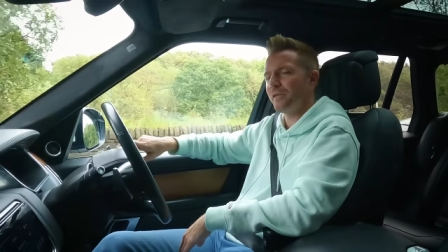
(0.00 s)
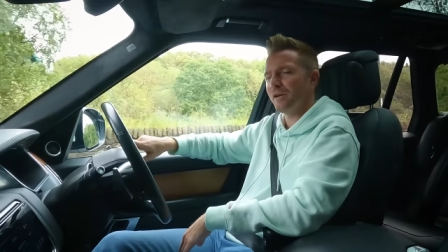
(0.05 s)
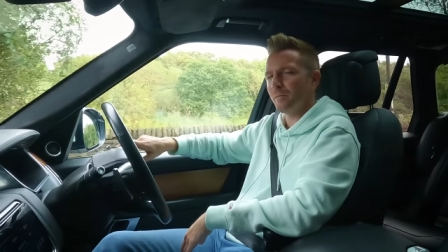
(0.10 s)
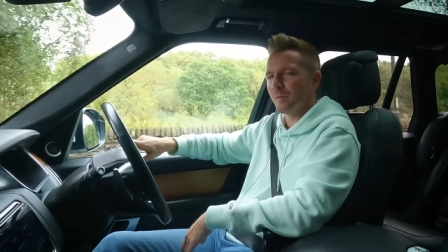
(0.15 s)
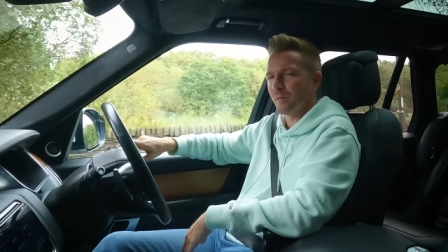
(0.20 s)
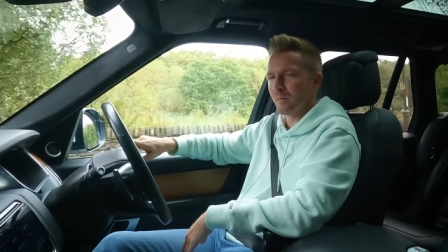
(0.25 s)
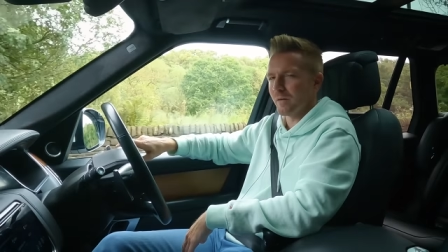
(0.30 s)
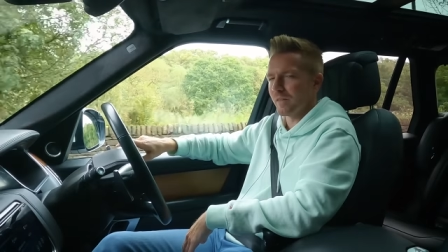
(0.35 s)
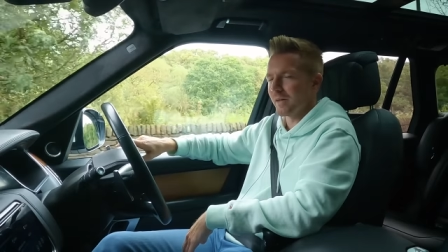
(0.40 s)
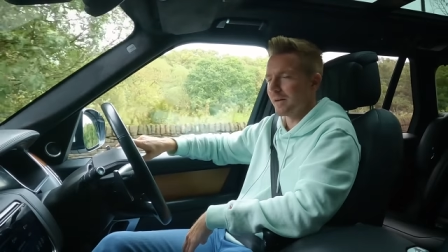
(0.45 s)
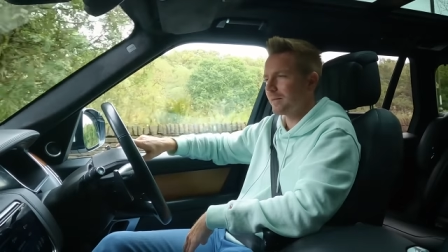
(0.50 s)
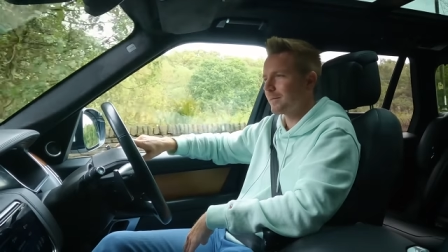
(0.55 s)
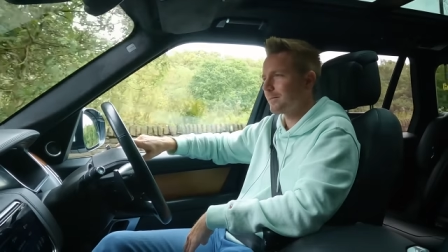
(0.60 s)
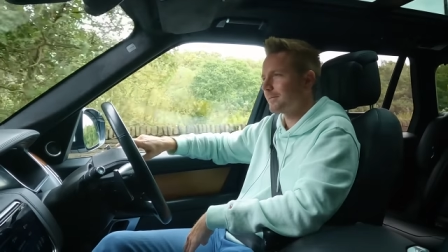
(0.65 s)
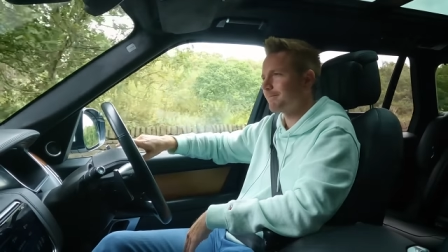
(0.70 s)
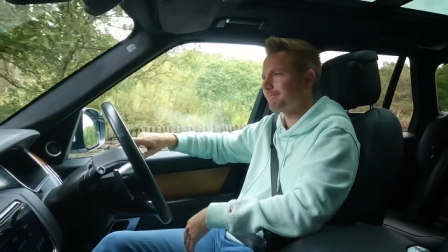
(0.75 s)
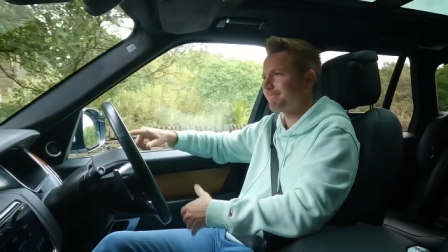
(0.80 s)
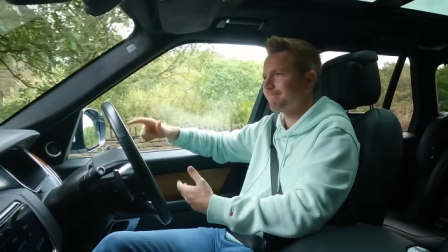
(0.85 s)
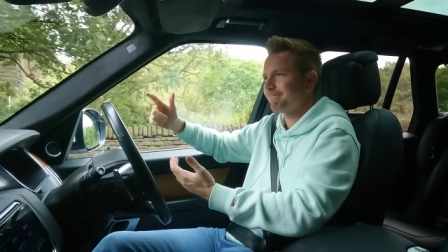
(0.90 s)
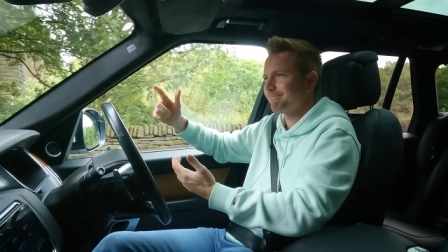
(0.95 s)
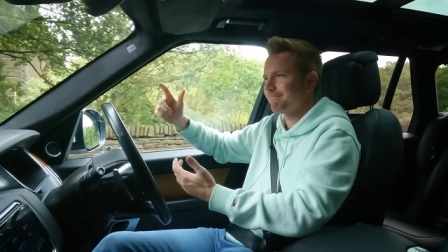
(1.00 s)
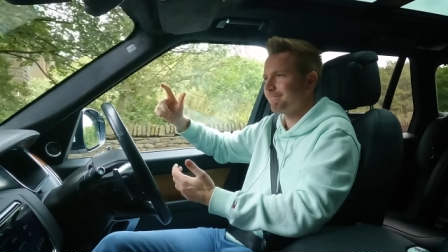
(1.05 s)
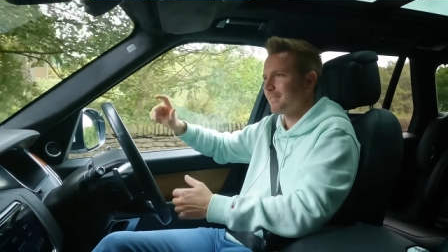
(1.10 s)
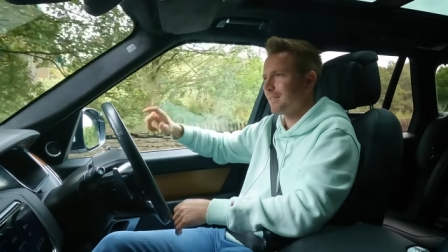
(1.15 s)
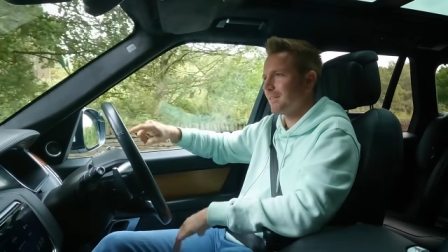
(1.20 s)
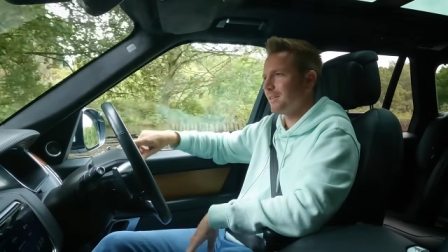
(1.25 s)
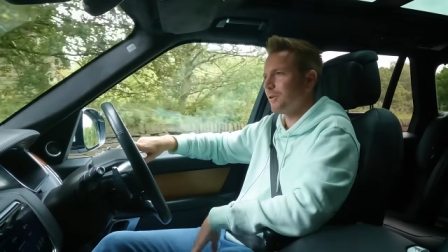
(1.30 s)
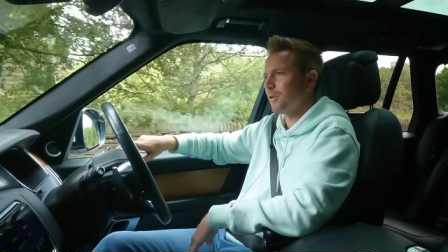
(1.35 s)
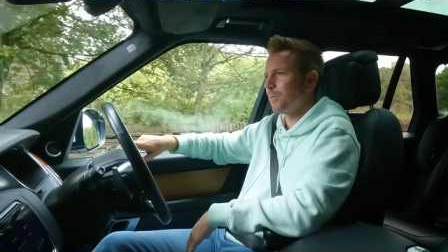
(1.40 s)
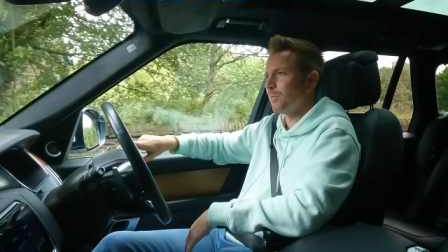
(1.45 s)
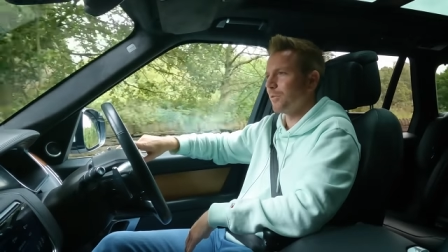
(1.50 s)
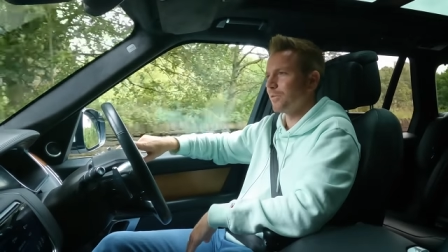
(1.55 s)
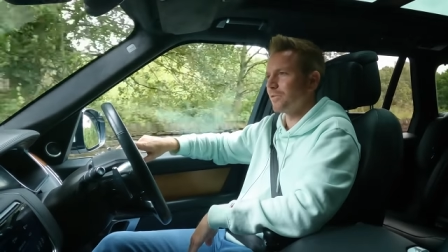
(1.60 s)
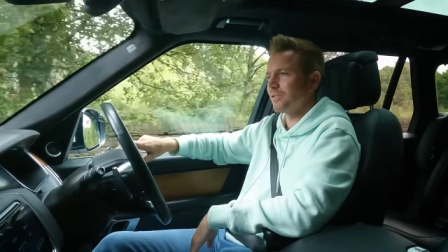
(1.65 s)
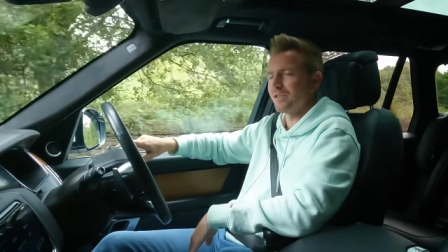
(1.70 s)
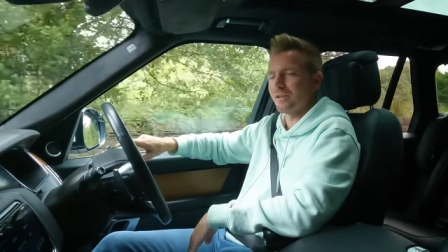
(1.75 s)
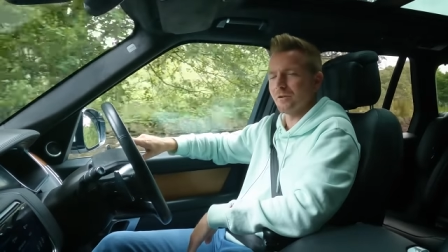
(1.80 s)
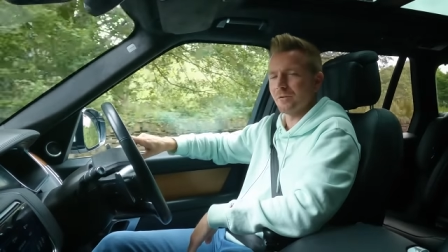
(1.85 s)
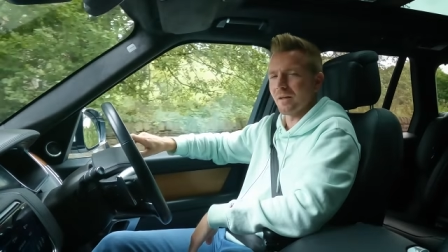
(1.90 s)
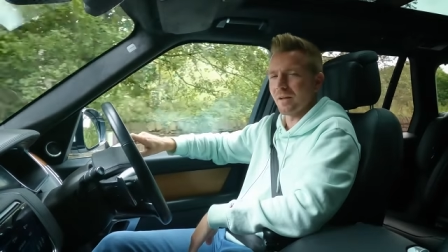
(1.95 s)
filming with it? No one
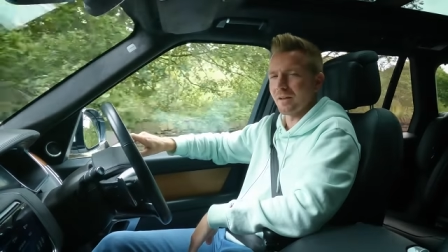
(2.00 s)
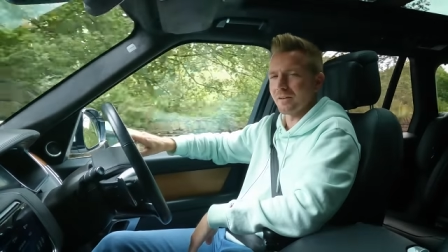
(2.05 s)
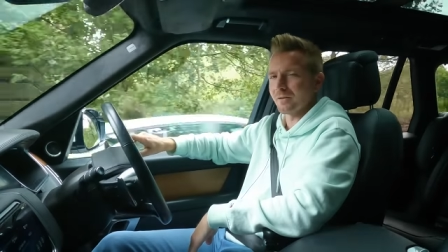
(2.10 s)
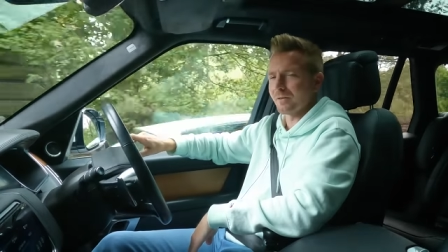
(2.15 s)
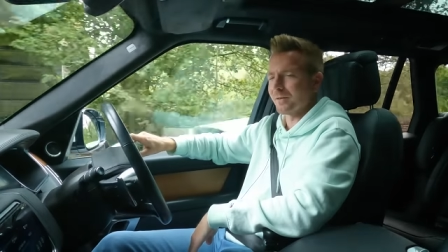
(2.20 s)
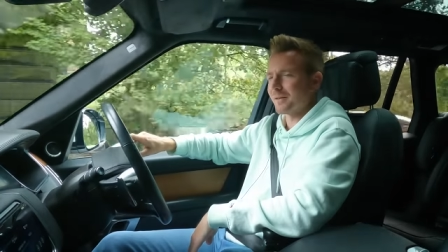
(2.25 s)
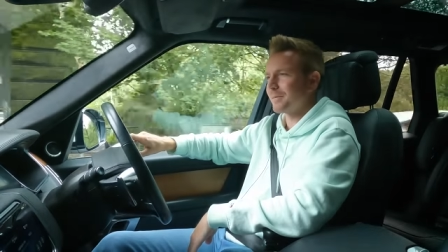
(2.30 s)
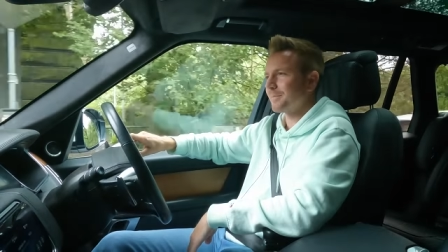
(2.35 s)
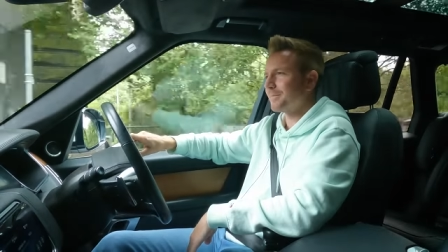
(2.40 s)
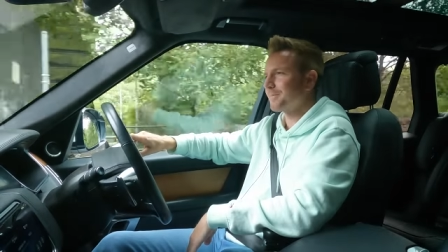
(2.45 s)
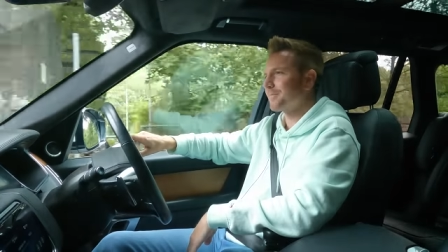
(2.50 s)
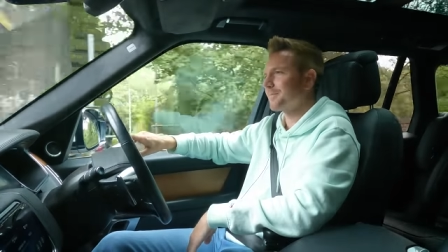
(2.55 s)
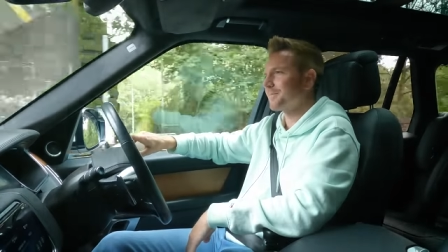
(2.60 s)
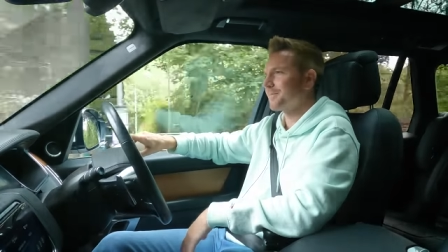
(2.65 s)
wants to do that, do they?